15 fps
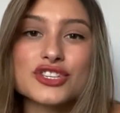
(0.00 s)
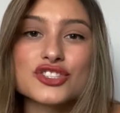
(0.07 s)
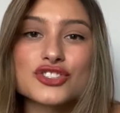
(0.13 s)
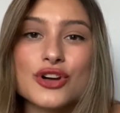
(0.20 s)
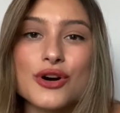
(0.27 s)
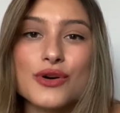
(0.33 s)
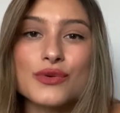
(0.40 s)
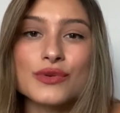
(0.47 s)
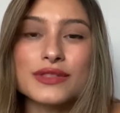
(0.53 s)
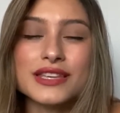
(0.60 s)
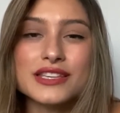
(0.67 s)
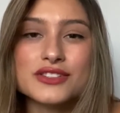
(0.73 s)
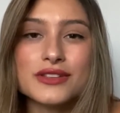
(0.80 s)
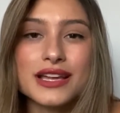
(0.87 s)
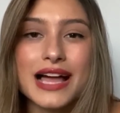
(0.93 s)
So
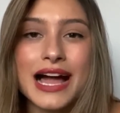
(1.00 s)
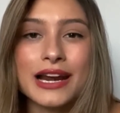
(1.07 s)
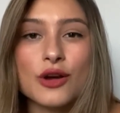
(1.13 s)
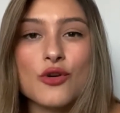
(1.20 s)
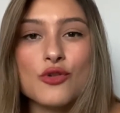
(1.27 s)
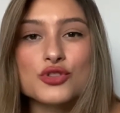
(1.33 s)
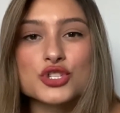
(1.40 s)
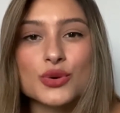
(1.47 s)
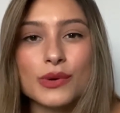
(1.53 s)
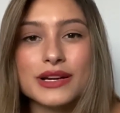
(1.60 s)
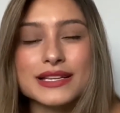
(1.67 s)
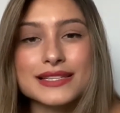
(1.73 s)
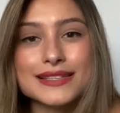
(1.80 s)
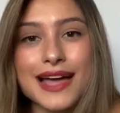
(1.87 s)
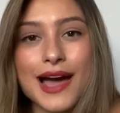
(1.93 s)
these are the kind of goals you want
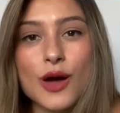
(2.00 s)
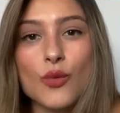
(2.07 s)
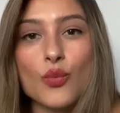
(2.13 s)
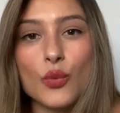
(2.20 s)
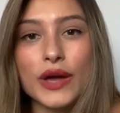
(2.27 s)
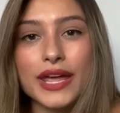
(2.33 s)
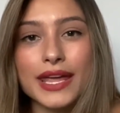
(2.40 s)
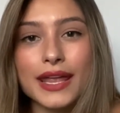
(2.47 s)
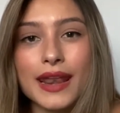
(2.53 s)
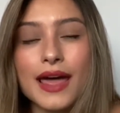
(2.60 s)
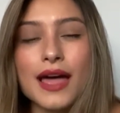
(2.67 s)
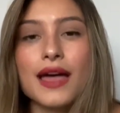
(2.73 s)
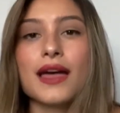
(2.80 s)
to set when